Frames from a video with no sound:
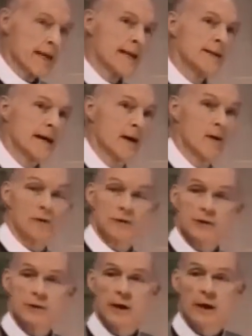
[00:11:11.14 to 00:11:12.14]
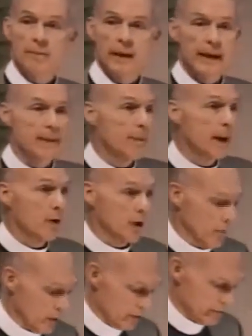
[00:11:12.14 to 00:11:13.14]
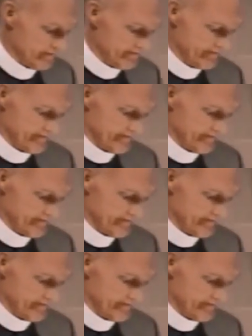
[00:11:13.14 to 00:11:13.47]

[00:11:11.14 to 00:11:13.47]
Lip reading: He tells a mini parable.